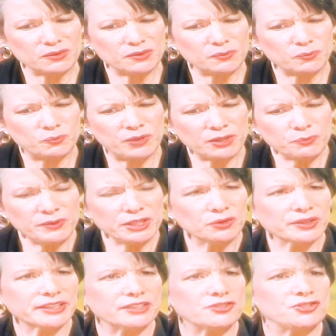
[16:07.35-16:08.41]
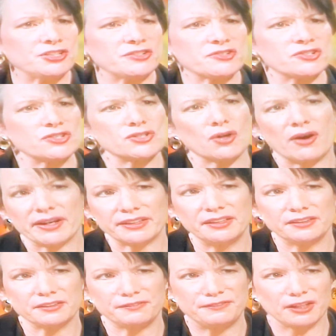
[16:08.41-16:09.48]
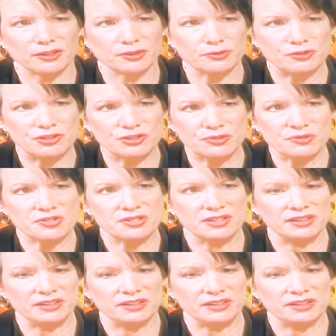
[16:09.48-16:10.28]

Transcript: When we look at Jesus talking to fellow Jews,